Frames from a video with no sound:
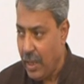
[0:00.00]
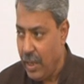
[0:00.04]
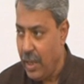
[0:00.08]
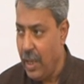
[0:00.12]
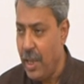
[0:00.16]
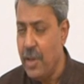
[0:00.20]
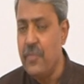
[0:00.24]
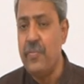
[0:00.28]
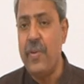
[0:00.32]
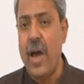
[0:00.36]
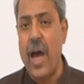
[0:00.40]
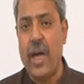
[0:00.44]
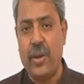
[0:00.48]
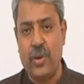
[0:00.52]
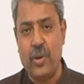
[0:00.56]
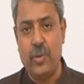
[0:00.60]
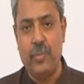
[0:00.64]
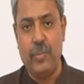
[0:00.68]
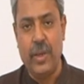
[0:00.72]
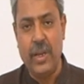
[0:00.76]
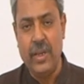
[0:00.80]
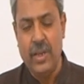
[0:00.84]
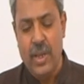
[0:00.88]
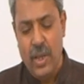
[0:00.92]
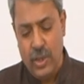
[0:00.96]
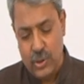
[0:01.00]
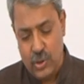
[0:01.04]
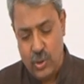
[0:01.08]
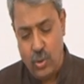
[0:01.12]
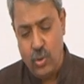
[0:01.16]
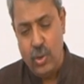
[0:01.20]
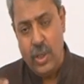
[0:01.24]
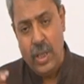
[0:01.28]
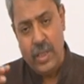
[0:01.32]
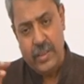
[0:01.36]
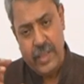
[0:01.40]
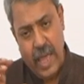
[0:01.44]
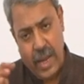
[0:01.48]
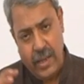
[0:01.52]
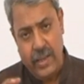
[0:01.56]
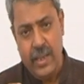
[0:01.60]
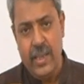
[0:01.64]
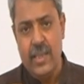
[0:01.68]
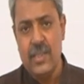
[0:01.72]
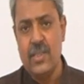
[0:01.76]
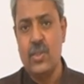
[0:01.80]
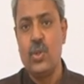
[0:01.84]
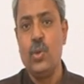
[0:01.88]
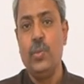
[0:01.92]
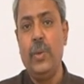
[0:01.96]
environment, so that
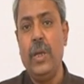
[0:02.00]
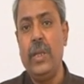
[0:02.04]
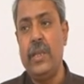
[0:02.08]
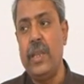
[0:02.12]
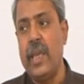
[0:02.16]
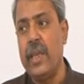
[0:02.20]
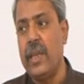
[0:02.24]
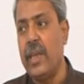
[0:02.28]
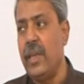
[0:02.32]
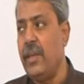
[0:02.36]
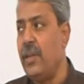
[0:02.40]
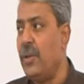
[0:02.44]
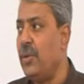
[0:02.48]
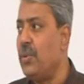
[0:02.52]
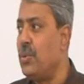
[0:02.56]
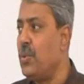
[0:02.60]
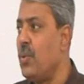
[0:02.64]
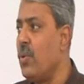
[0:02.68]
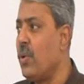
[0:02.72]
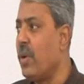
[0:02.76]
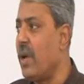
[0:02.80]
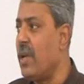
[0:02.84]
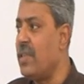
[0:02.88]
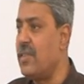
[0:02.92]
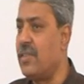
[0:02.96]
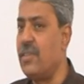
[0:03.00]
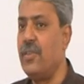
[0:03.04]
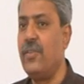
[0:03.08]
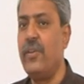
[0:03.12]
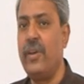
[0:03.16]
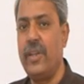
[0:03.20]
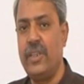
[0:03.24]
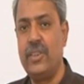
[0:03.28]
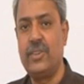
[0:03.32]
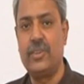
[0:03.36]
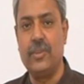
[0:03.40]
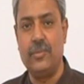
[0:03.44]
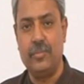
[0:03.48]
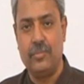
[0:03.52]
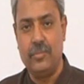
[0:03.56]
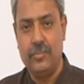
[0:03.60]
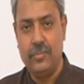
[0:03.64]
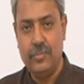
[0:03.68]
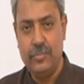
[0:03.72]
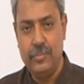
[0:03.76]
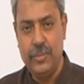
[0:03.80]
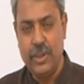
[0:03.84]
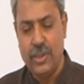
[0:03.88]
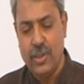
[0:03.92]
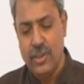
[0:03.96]
is to be taken into consideration,
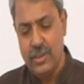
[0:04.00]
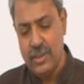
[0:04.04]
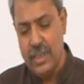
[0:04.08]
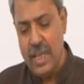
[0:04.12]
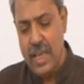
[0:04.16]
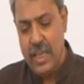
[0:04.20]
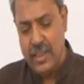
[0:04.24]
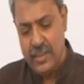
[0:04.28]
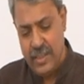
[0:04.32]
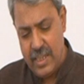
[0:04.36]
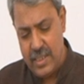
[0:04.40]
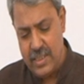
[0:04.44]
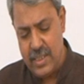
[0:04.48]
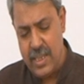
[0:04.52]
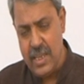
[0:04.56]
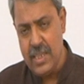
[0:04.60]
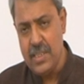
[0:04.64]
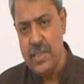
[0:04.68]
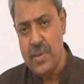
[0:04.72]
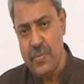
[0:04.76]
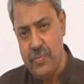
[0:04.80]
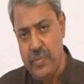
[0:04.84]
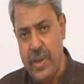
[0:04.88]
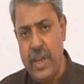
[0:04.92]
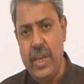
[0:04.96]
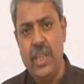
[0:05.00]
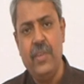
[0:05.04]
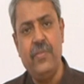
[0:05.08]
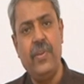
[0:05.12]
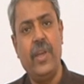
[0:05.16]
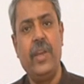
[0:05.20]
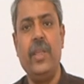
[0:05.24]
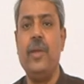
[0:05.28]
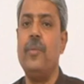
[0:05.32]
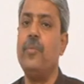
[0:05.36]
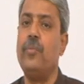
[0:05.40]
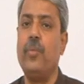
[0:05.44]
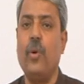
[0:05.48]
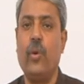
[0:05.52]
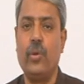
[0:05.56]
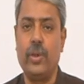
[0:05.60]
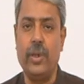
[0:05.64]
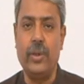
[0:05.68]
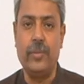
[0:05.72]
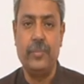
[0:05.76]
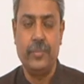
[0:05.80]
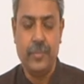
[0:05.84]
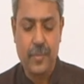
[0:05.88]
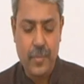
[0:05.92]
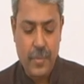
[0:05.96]
because this is very, very
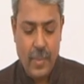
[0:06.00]
important.